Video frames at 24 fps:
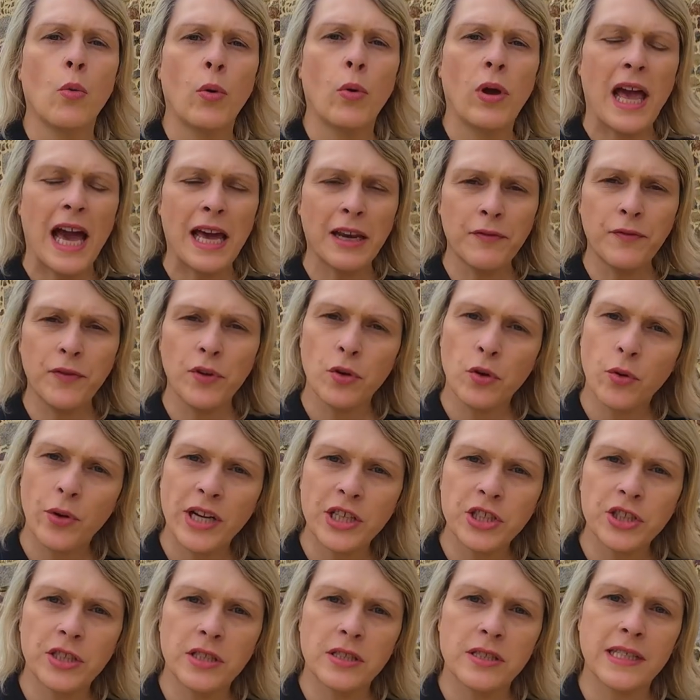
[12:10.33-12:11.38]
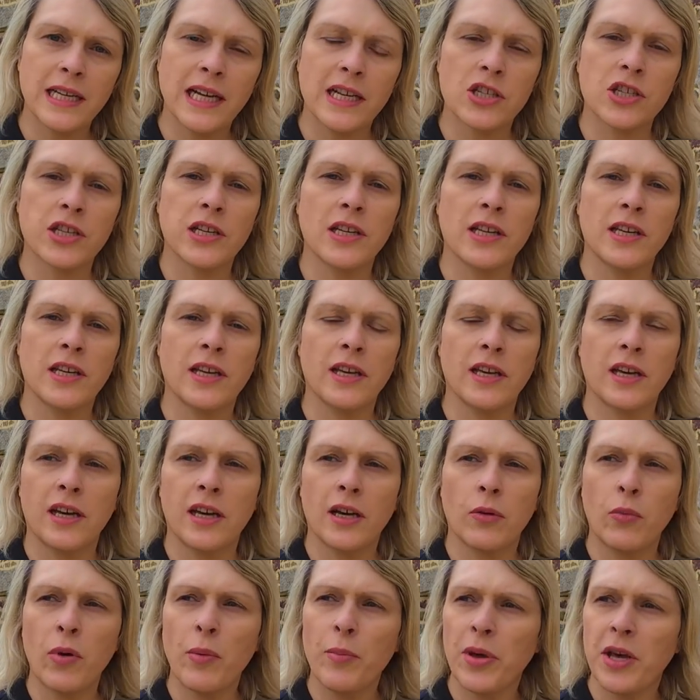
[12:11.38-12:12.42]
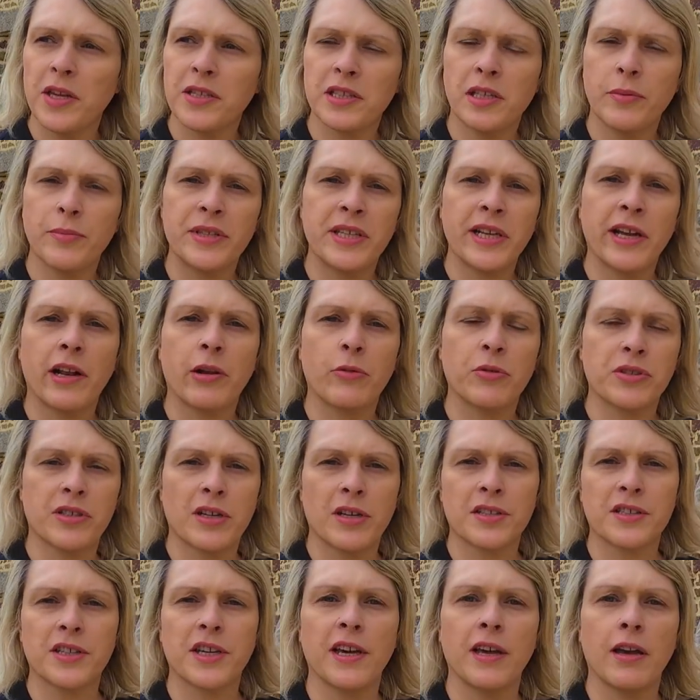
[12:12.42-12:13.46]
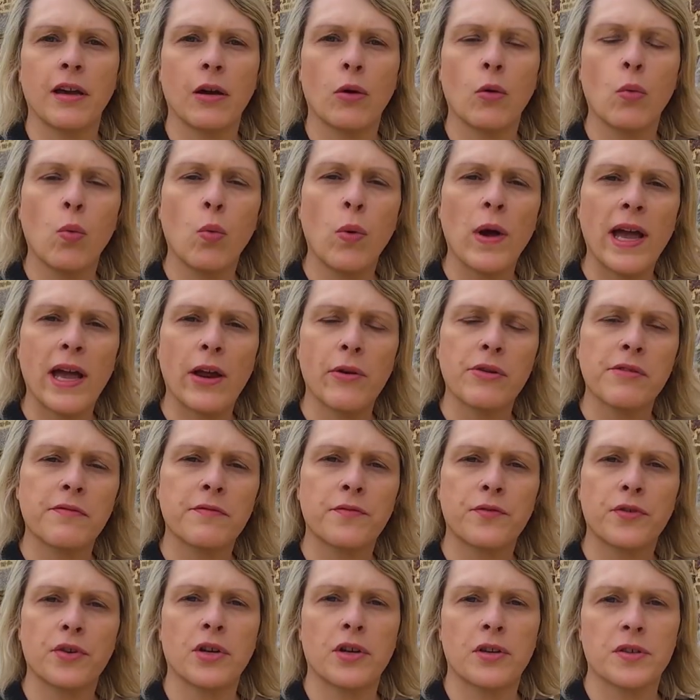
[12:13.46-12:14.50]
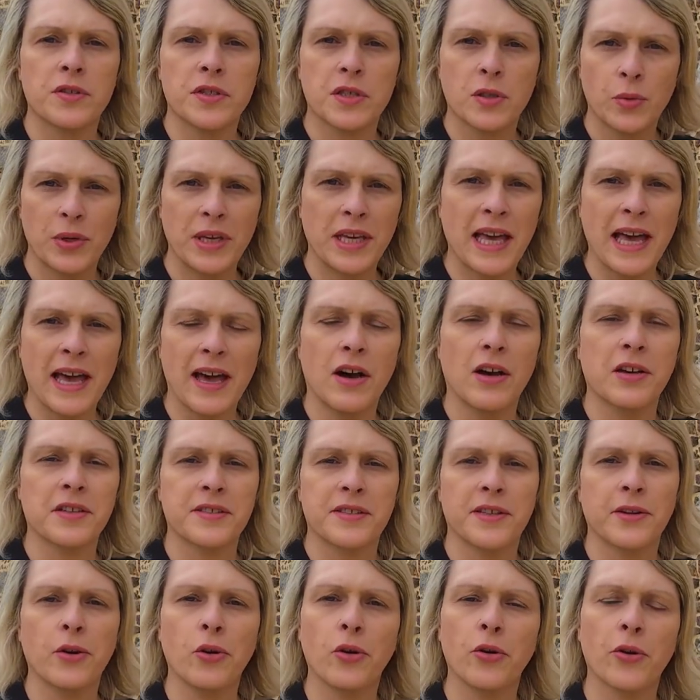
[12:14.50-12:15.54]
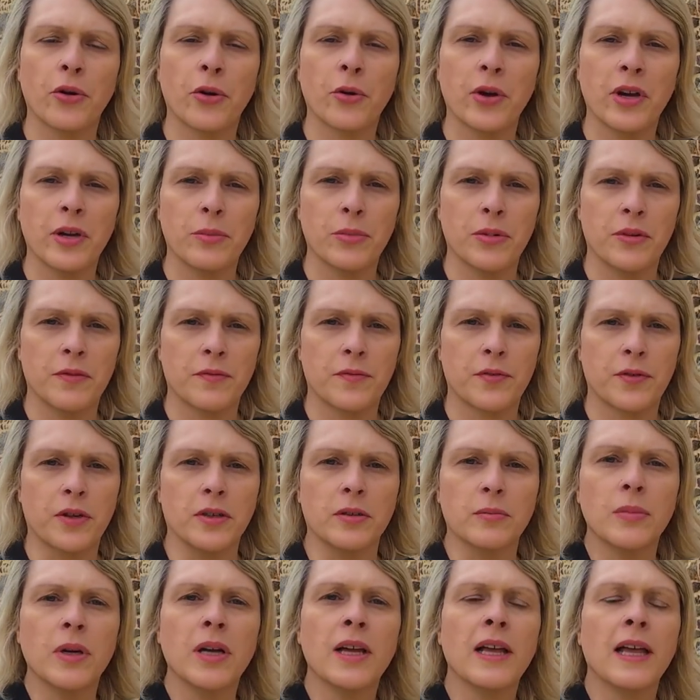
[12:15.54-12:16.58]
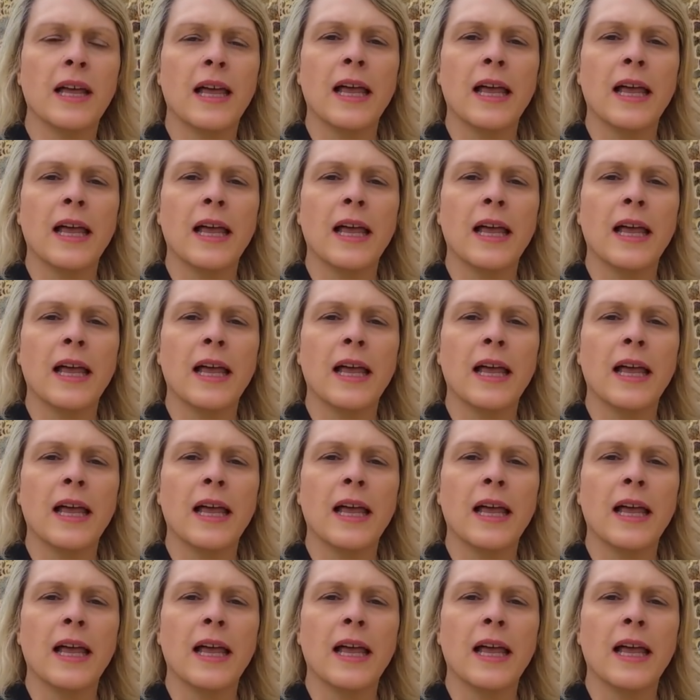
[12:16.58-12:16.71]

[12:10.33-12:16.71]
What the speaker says: We had a few questions, actually. One person in particular was asking, where in France do we get our solar equipment from?